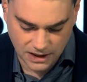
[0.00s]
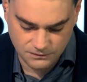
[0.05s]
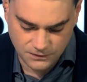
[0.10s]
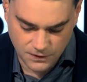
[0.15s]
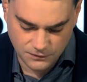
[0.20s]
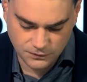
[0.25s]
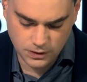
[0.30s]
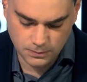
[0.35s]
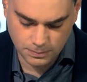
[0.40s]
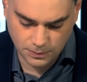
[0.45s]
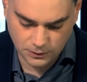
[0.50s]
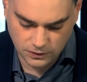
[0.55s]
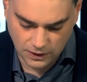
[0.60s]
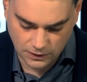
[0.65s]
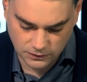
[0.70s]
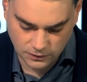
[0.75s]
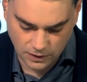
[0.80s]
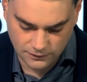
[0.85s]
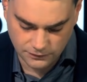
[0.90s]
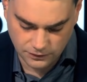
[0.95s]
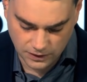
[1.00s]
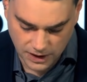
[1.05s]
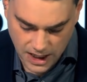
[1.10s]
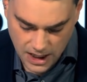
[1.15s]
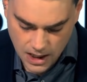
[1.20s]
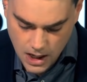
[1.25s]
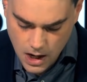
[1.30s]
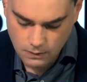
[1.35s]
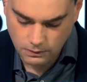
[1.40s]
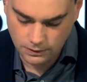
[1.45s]
Get 15% off
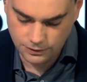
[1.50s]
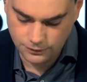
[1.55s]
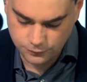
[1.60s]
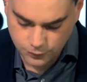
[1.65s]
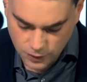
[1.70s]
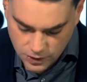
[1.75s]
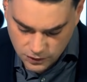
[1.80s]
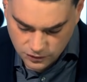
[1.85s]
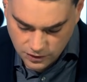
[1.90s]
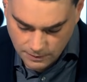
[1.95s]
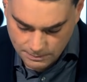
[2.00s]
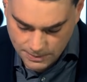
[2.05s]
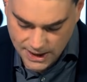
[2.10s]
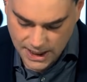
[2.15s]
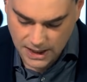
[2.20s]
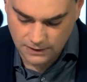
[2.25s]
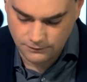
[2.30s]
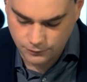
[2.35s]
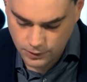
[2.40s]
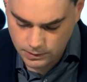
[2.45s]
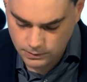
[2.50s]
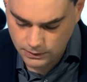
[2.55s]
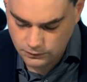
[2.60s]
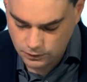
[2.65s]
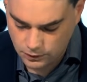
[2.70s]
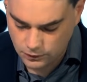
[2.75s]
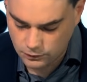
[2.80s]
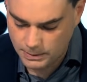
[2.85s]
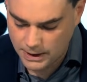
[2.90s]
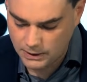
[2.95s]
today with free shipping and free
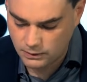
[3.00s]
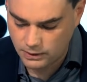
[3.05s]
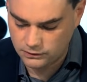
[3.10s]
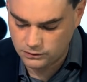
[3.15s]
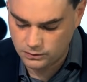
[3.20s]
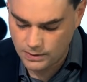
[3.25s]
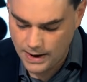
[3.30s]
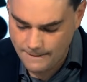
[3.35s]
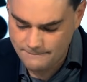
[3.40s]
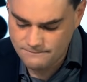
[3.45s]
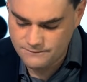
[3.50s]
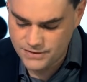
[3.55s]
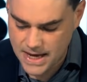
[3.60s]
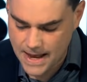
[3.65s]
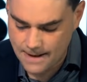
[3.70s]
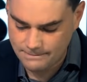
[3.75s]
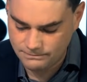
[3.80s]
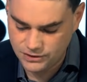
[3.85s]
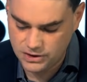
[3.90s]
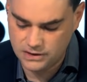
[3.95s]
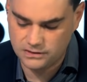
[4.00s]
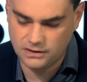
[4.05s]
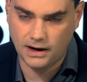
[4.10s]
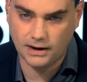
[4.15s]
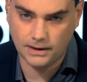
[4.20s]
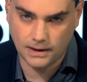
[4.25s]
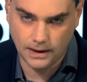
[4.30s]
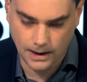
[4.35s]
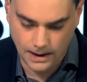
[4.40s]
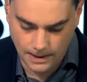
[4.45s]
returns by going to
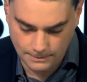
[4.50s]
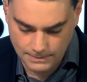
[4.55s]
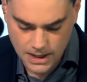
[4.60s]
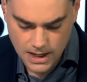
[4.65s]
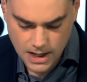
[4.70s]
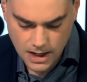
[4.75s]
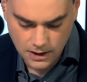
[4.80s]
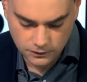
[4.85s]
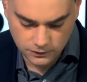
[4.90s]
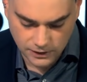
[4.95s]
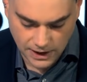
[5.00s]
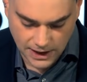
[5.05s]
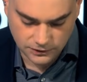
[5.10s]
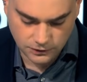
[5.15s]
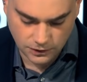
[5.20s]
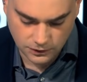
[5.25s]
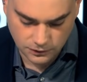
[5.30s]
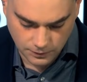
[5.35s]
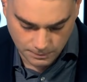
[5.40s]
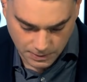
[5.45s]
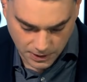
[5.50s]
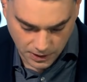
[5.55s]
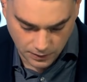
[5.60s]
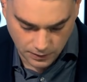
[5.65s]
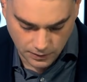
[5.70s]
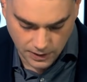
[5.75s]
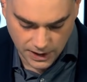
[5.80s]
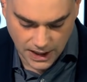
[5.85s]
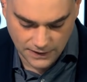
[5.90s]
mvmt.com slash Shapiro.